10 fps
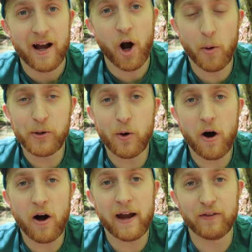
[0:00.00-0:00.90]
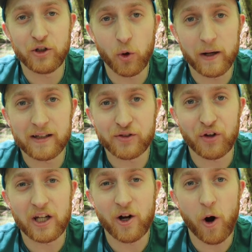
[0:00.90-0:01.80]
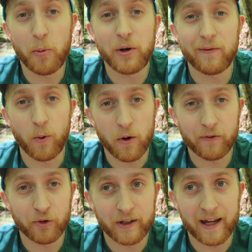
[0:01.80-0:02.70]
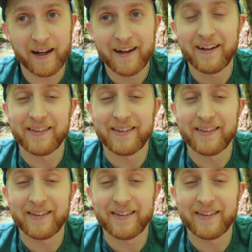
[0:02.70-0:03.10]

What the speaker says: Hope you all have enjoyed this video. Hope you have a wonderful day.